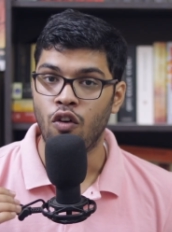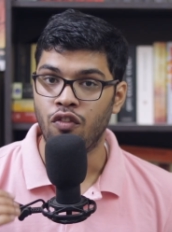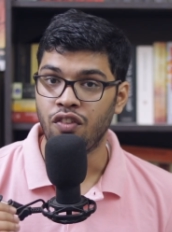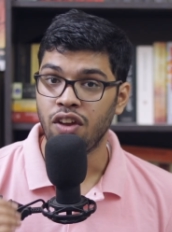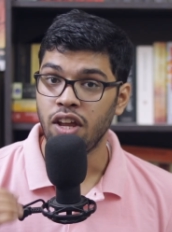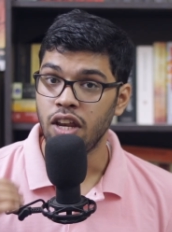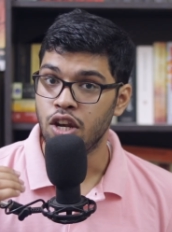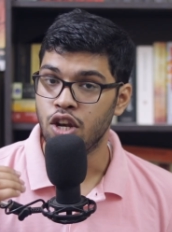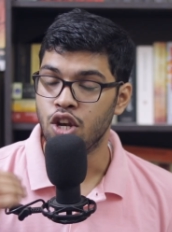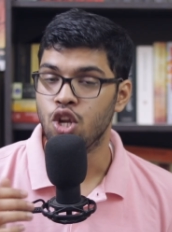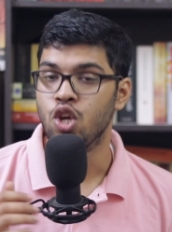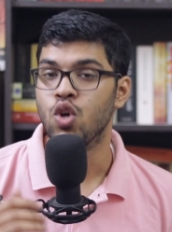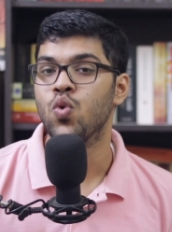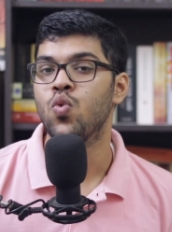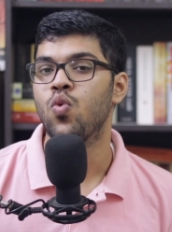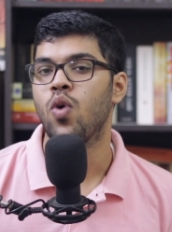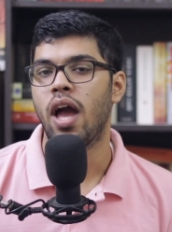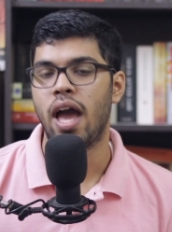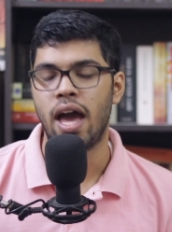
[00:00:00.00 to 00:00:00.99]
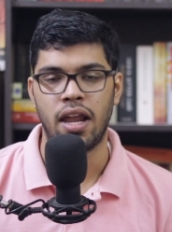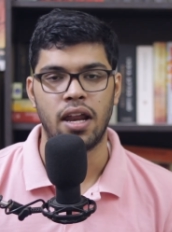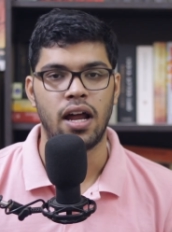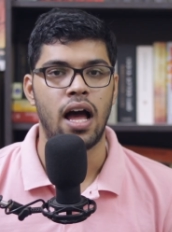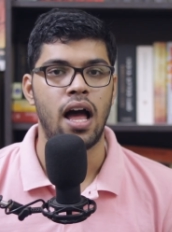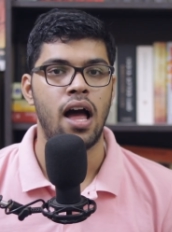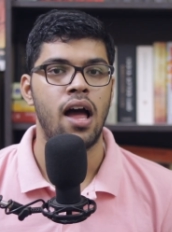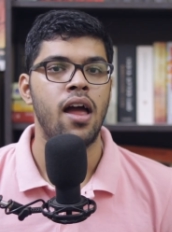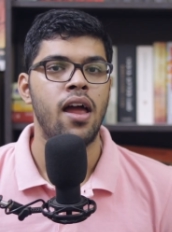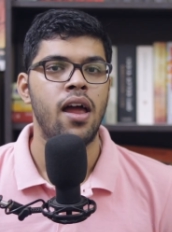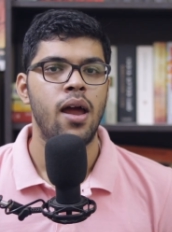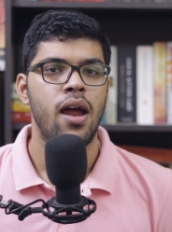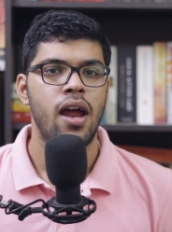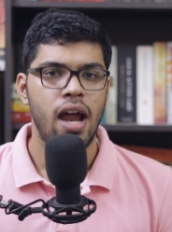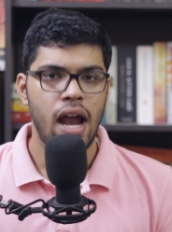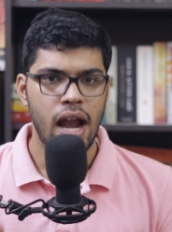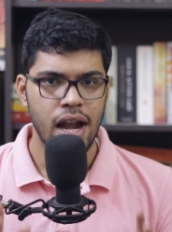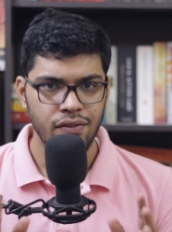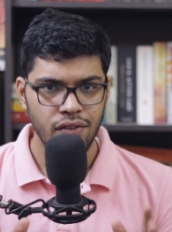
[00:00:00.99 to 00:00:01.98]
of a new era
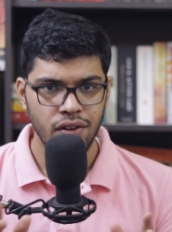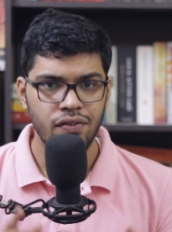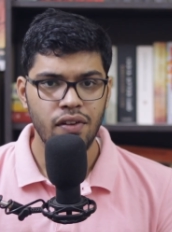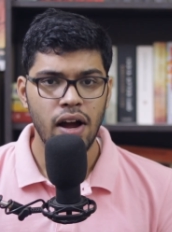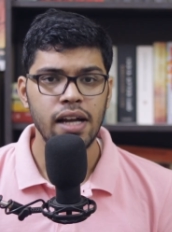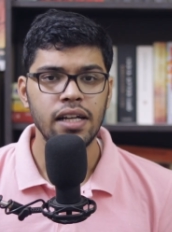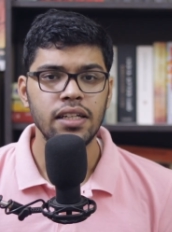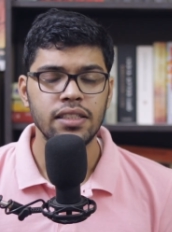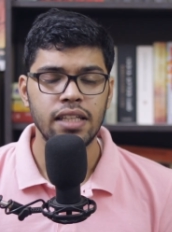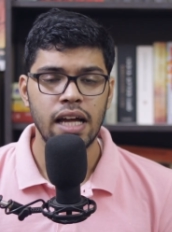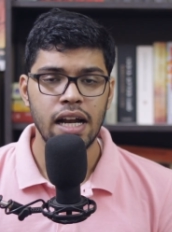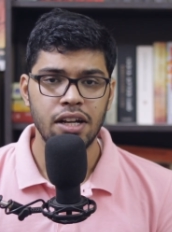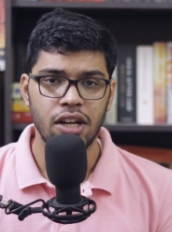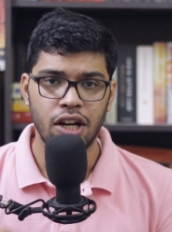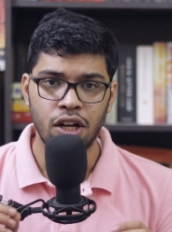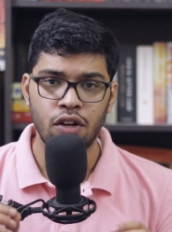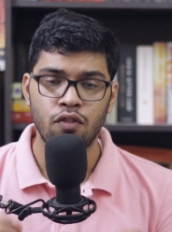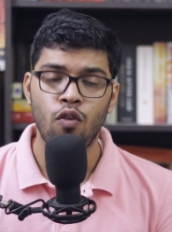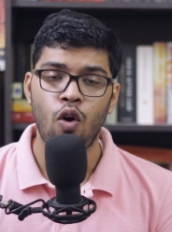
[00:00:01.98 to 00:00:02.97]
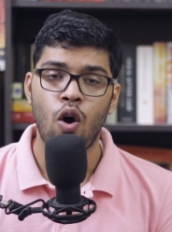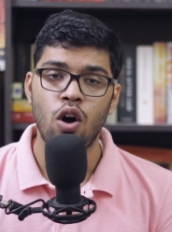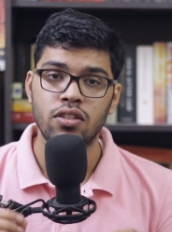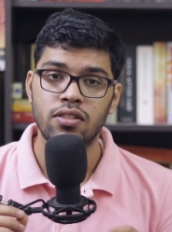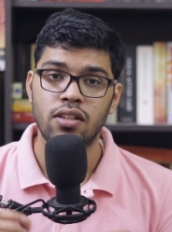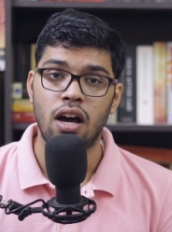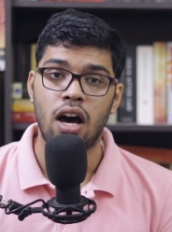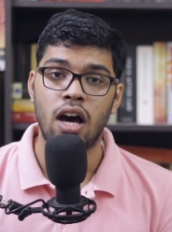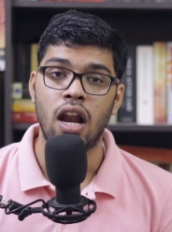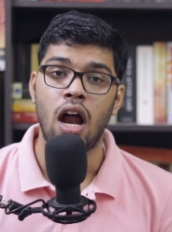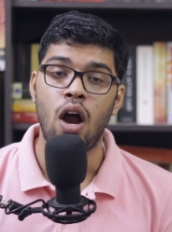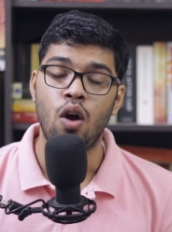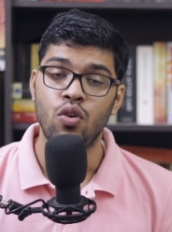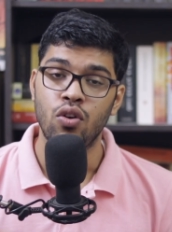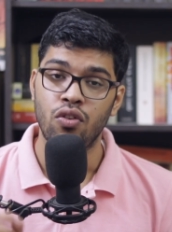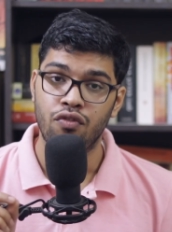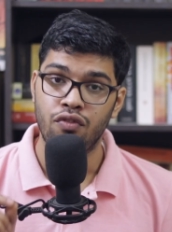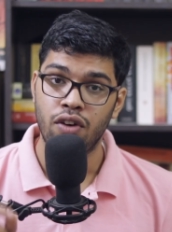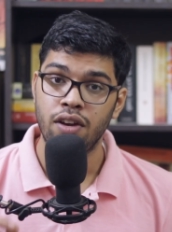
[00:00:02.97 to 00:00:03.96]
and we find that it was
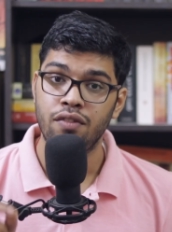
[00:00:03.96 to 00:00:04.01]
around